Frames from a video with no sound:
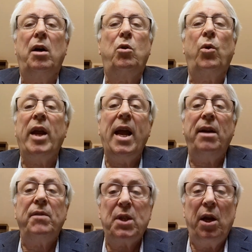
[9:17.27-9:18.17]

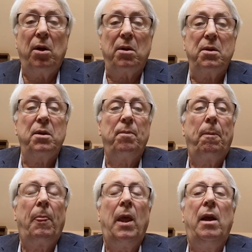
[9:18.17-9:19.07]
creative skills.
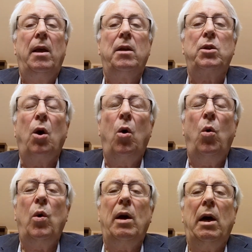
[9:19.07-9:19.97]

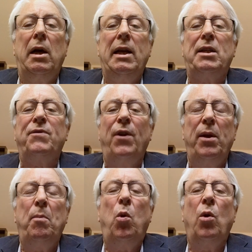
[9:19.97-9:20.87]
So it's
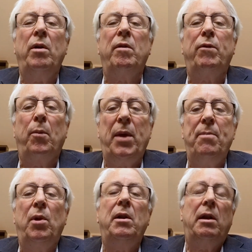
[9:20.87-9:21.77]
very important for
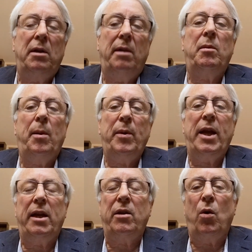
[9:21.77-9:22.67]
people, let me
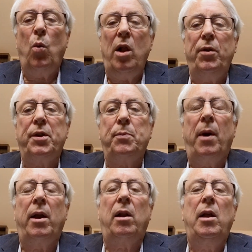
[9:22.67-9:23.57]
take it to the wellness
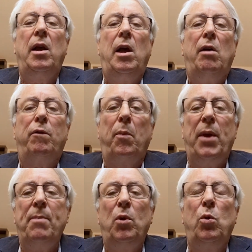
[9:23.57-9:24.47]
model, for
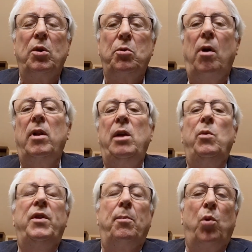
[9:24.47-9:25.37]
people who are struggling
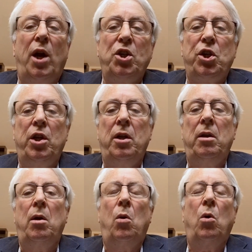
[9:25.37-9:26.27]
with
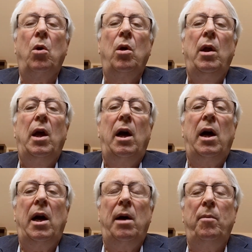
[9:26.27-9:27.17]
depression or
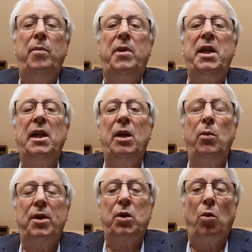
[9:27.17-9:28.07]
dealing
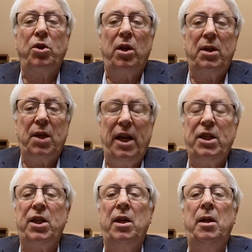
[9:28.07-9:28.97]
with
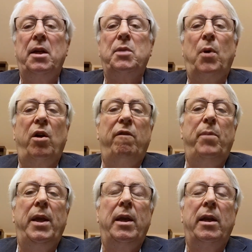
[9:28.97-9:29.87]
socialization as part of
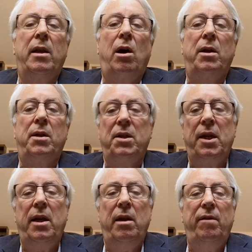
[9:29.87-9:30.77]
being an
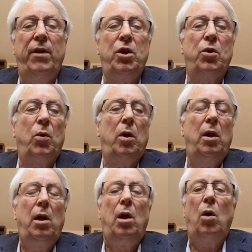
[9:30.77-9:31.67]
autistic
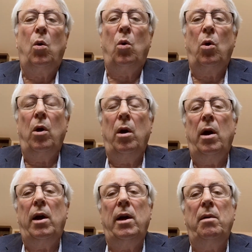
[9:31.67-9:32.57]
individual
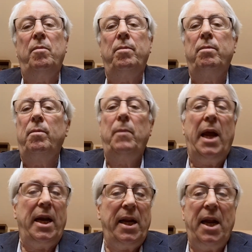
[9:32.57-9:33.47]
or
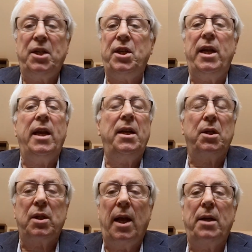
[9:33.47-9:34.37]
ADHD,
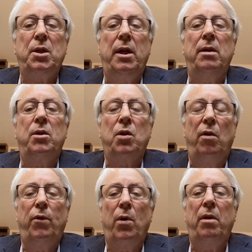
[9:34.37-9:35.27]
dyslexia, and
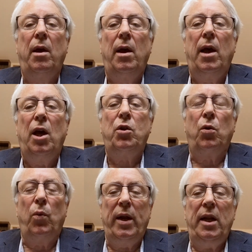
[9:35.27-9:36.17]
so forth,
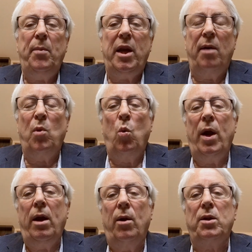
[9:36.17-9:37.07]
to really become
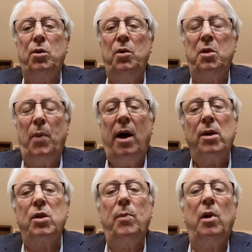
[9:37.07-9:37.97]
aware as soon as
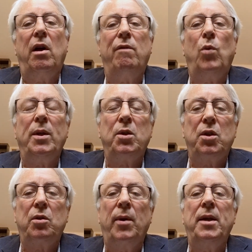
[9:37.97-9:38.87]
possible of one's
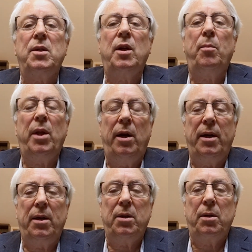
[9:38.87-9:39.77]
strengths and
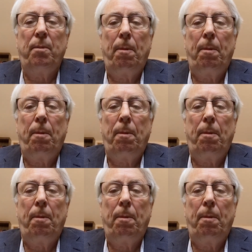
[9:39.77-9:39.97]
abilities.